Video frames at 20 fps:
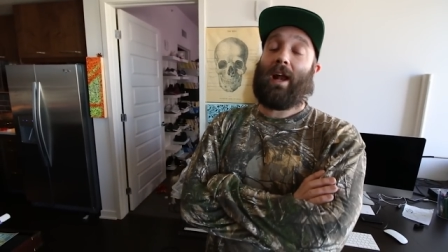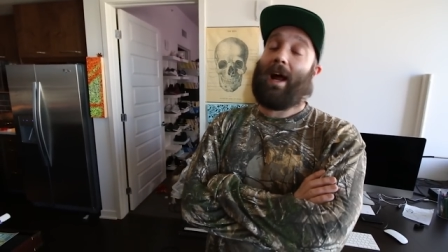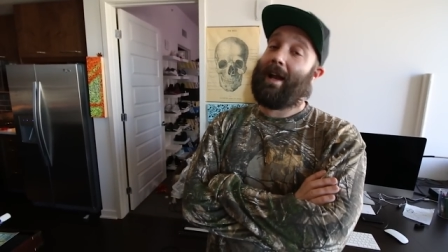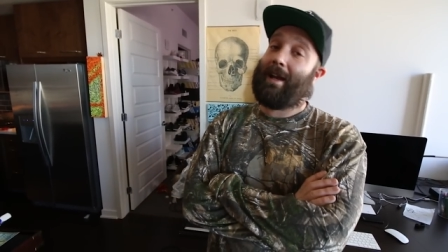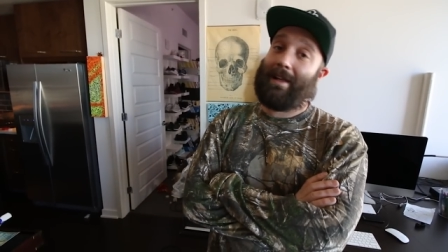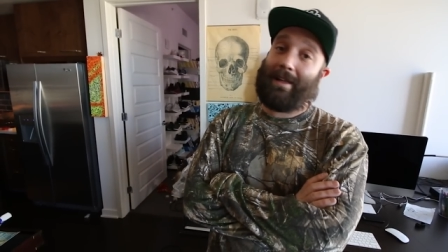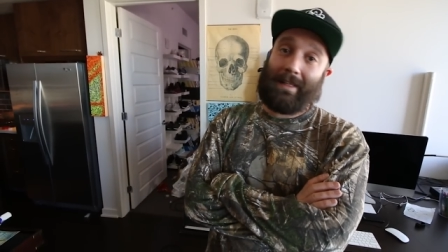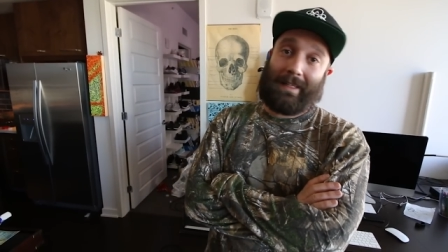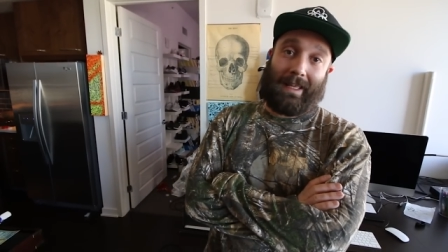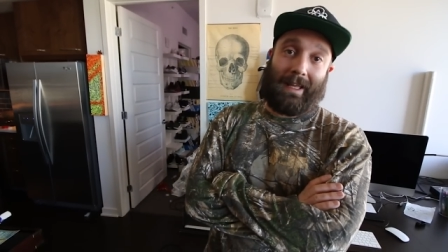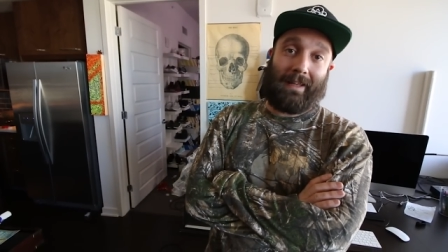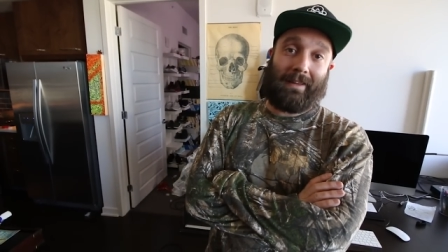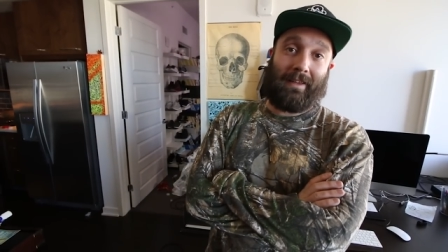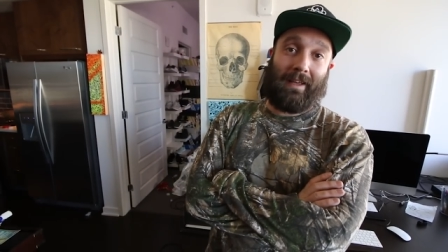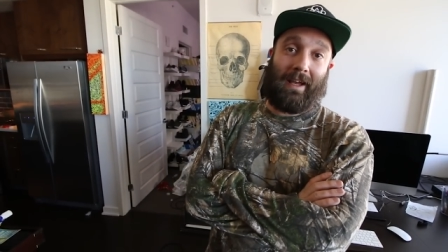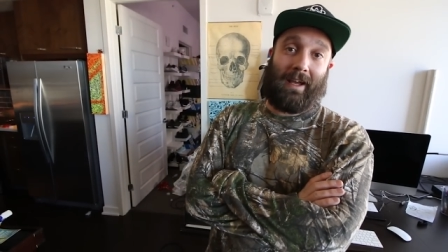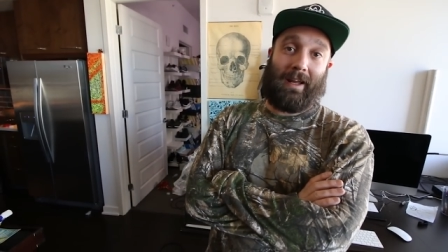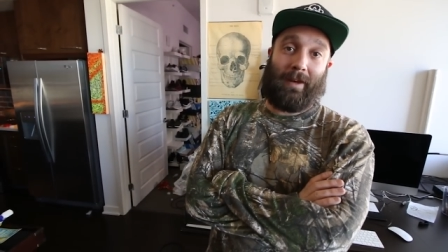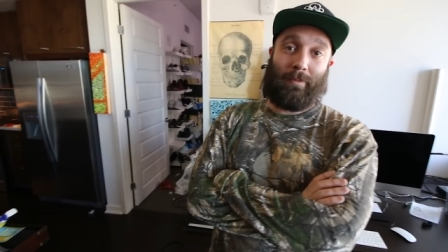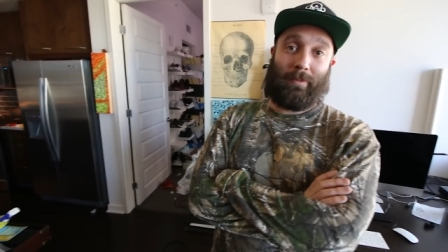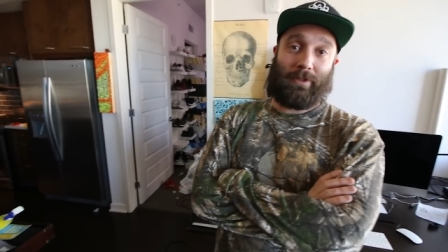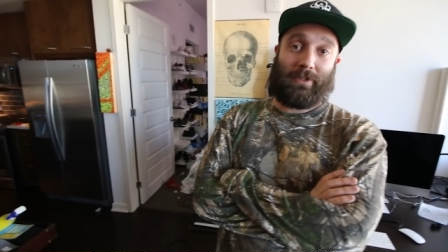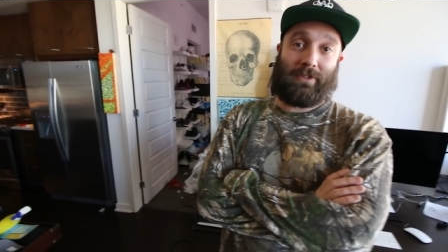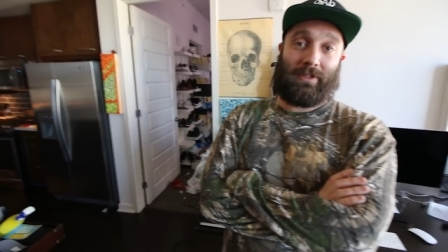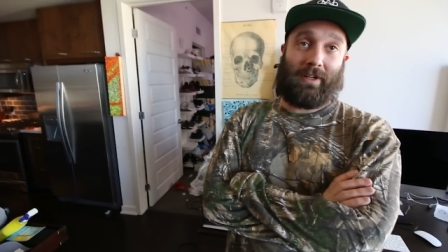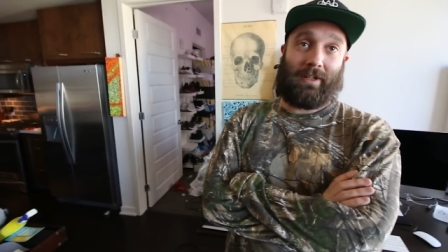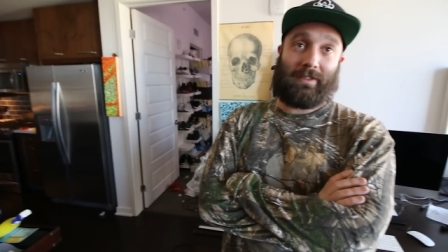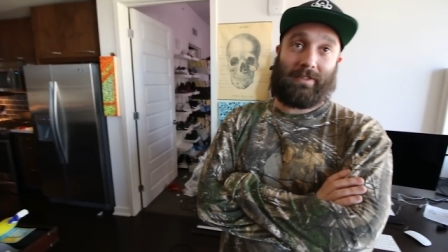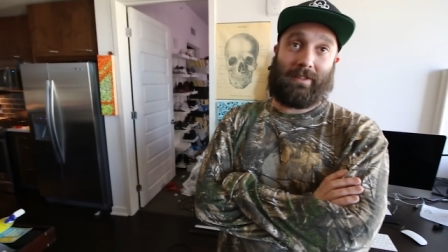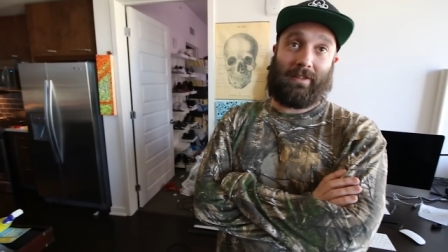I didn't get the animal
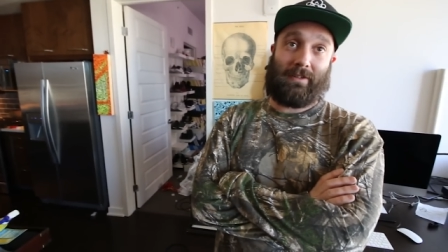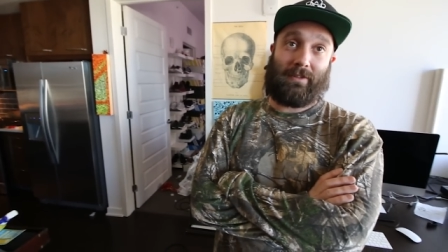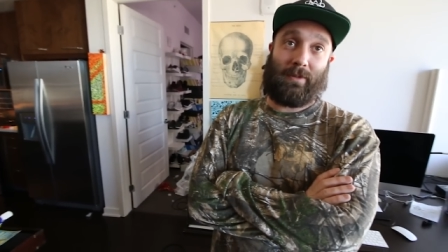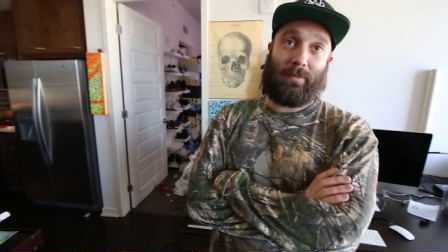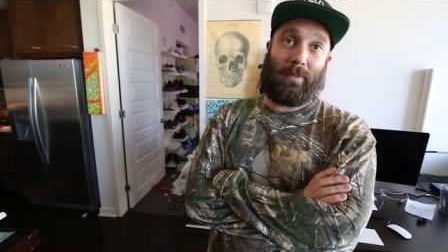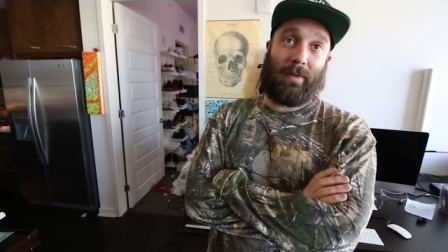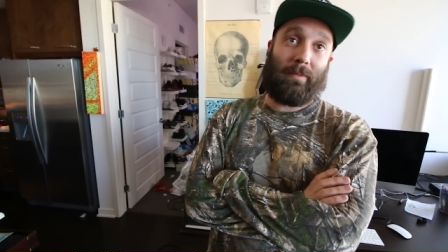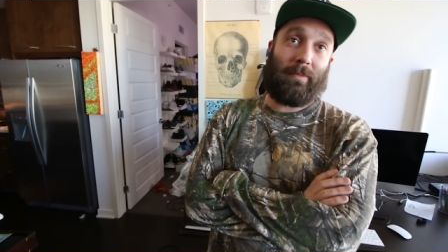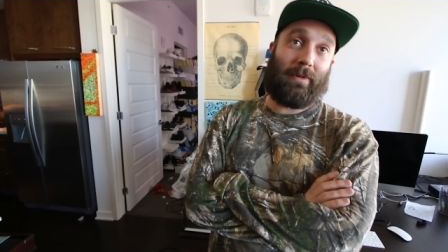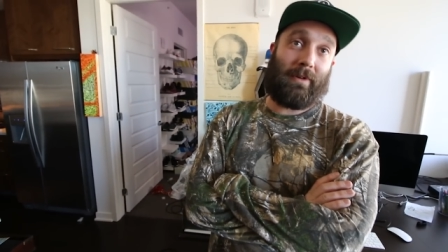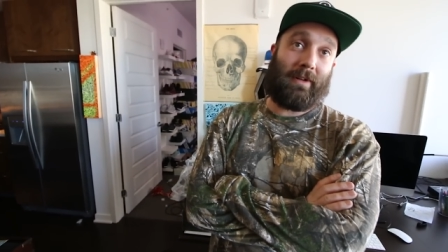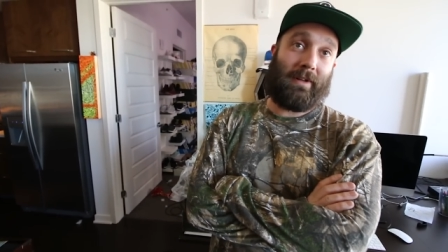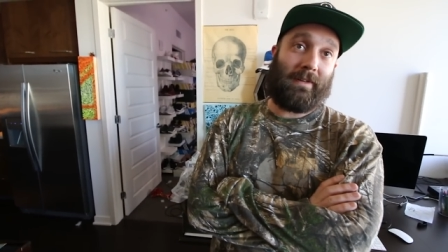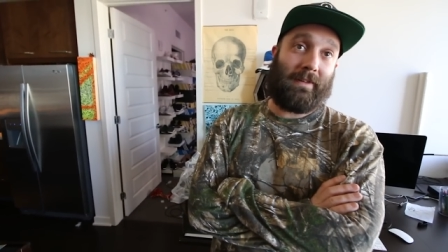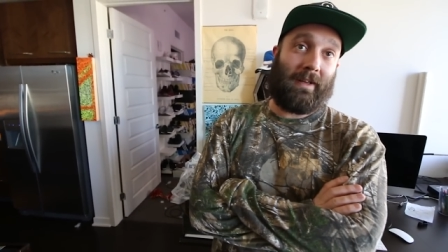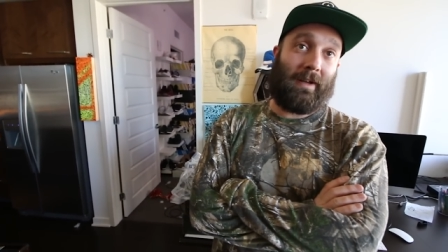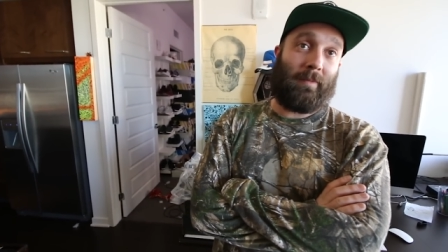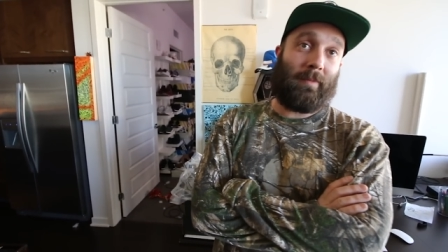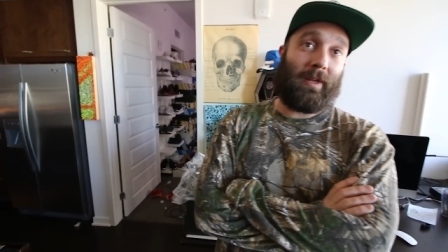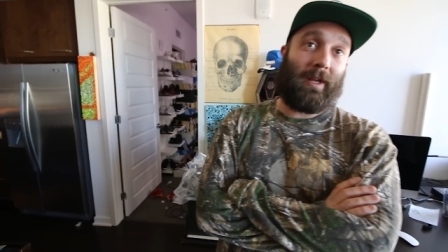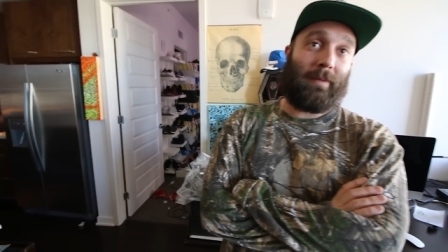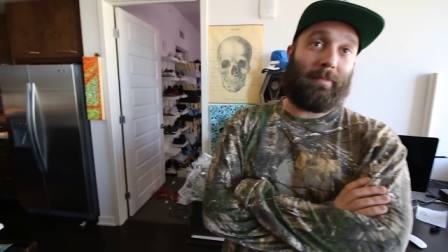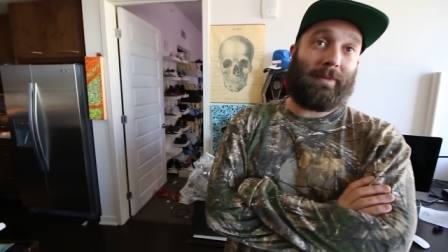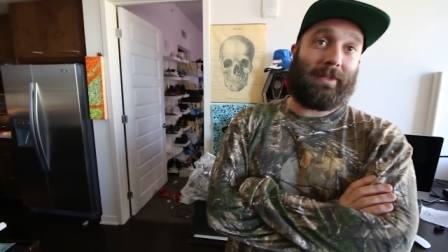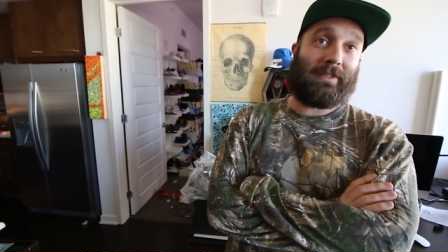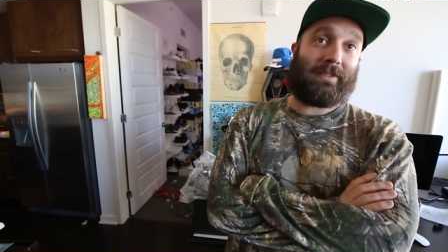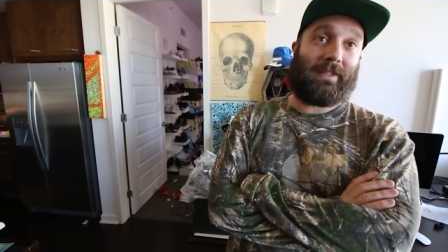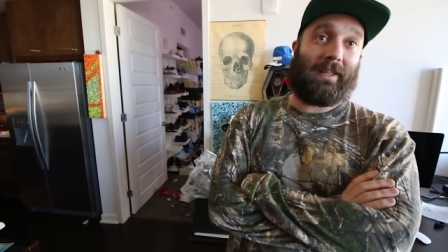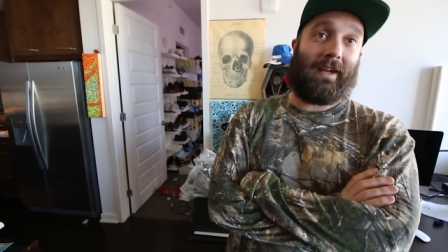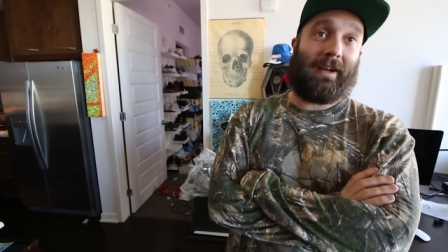sauce though, so people are gonna tell me I
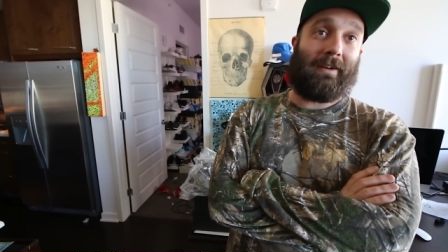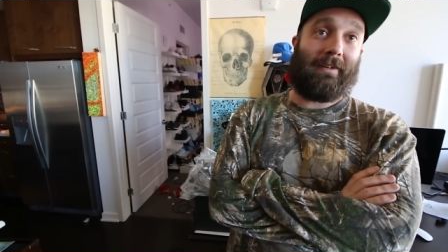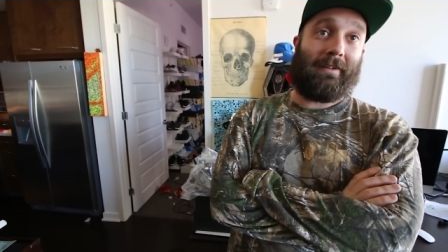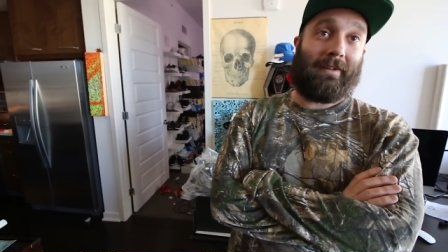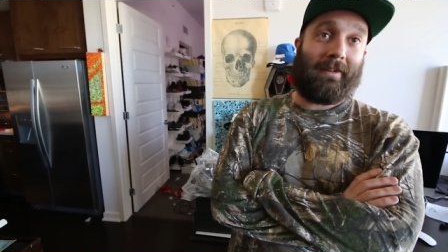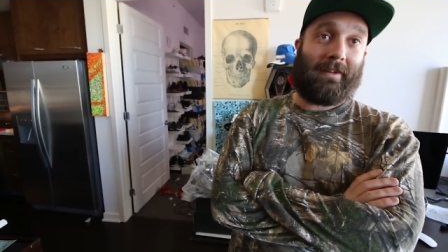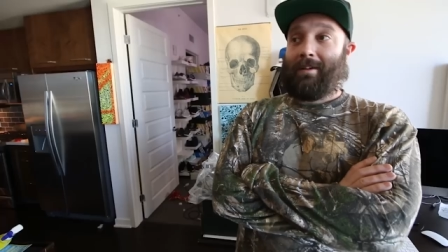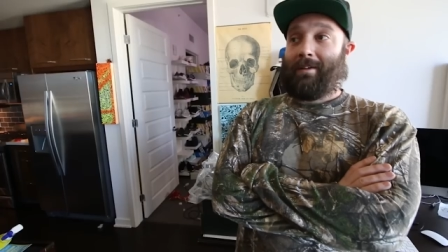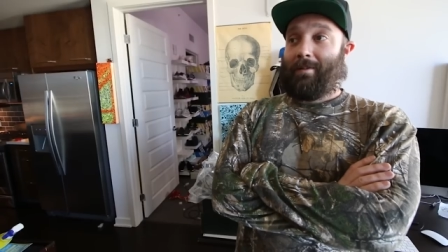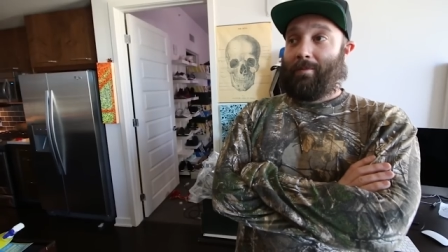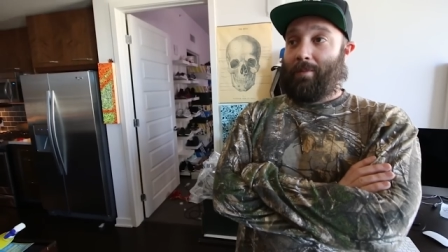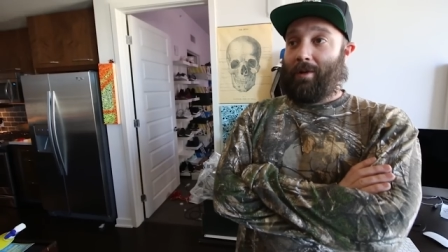missed out. Yeah.